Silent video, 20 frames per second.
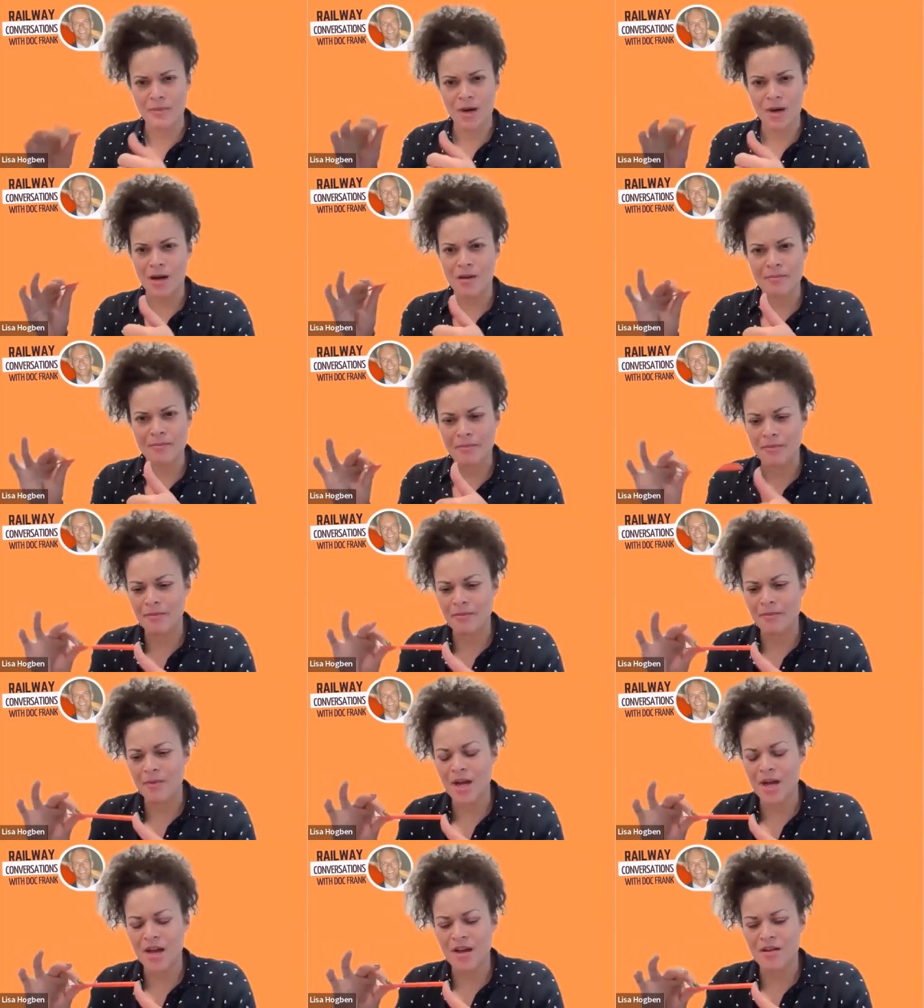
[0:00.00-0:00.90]

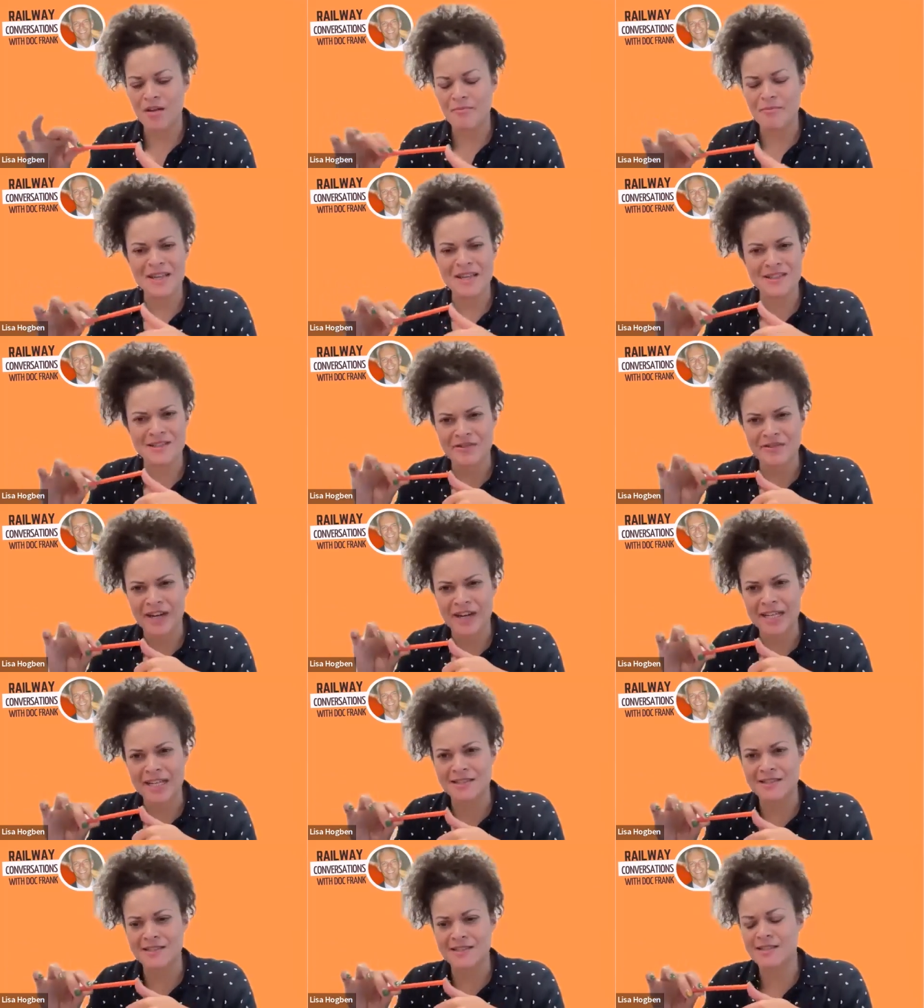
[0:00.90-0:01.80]
I'm mixed
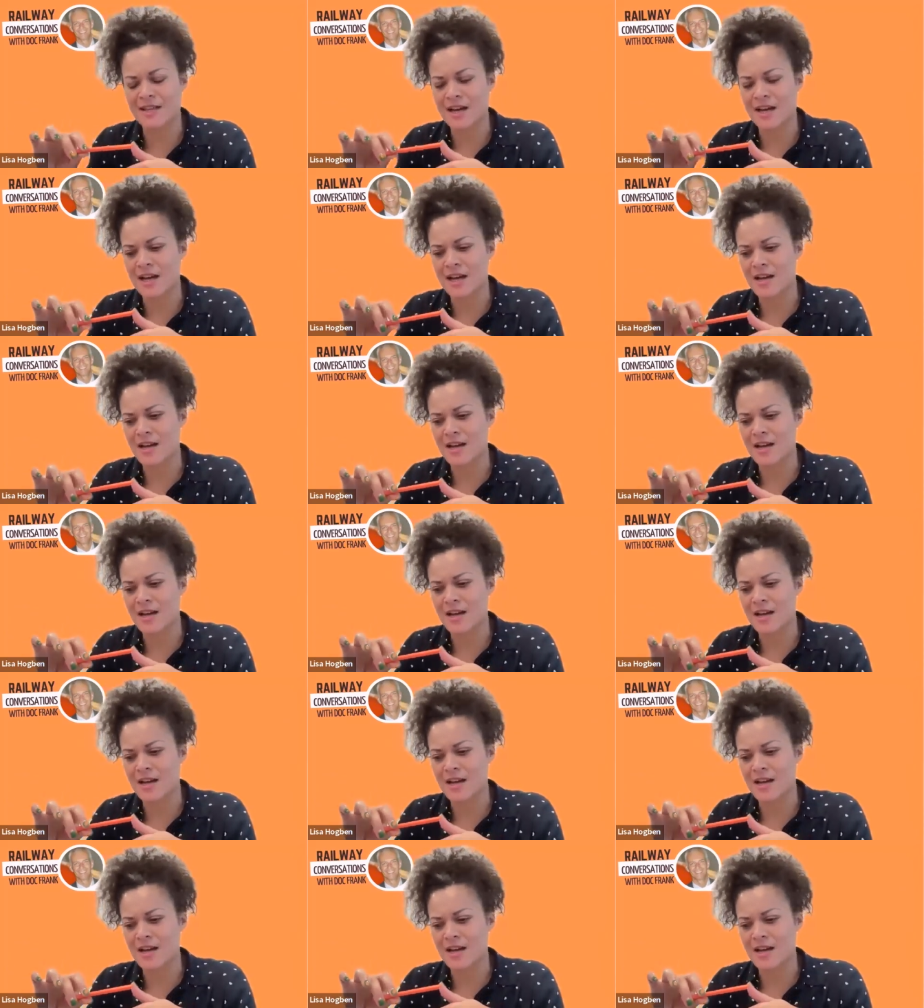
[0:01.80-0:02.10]
race.